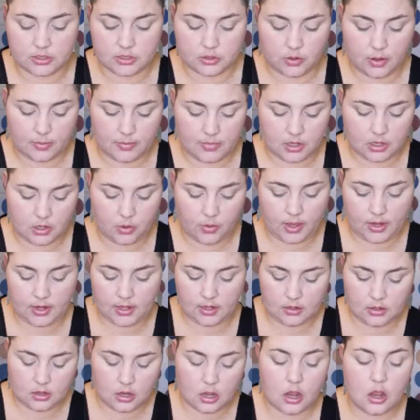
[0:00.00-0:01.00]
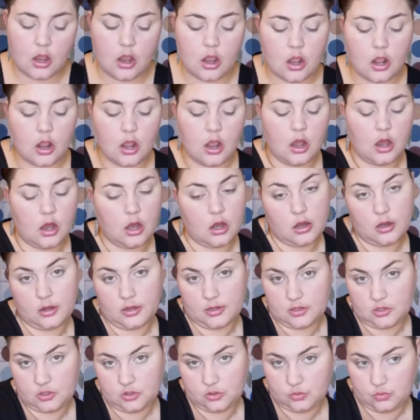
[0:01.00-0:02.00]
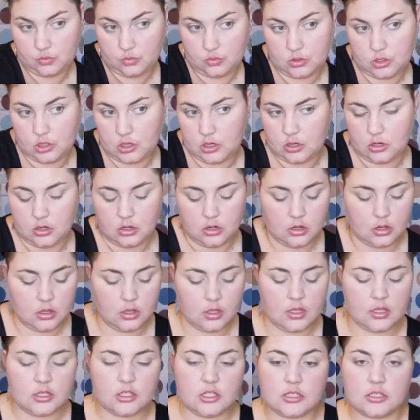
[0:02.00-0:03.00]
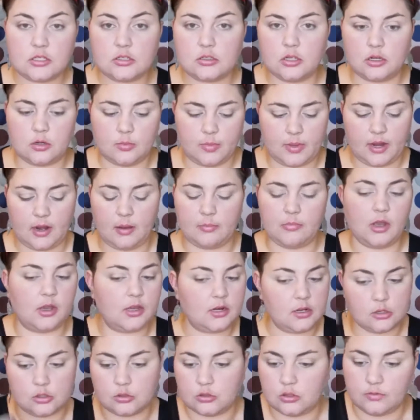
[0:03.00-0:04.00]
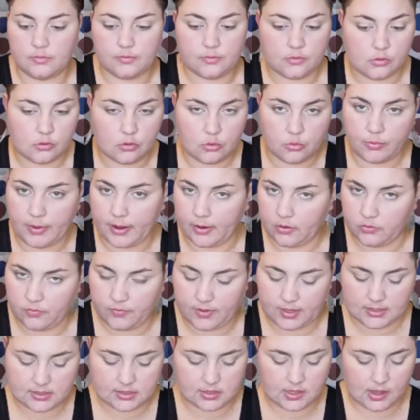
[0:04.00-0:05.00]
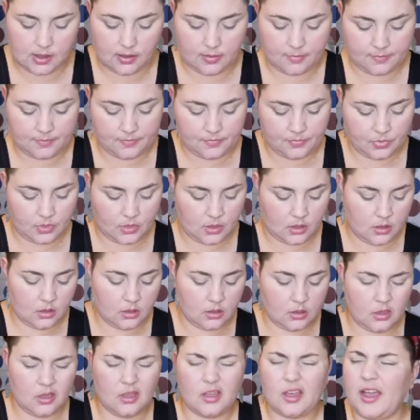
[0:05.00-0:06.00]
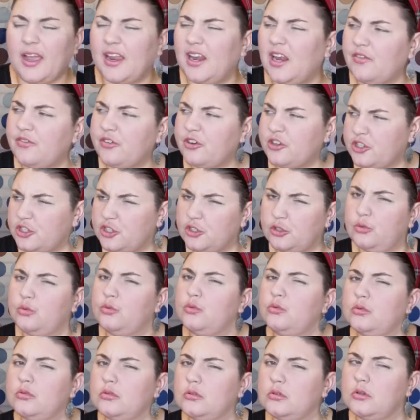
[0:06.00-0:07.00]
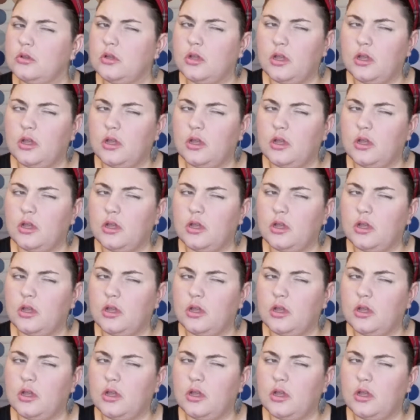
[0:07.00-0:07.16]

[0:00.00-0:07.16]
So I'm going to go ahead and contour just a little bit. I'm not going to do the full round face thing. I never do.